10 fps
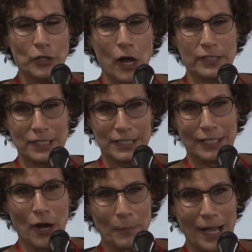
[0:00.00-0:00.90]
causes
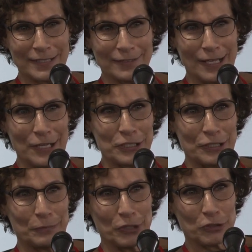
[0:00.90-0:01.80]

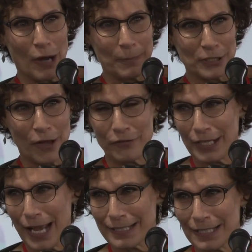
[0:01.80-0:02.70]
decarboxylation, which drops off
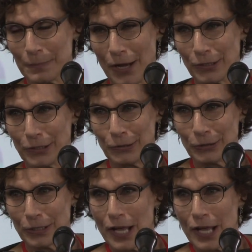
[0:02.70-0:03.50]
the acid molecule.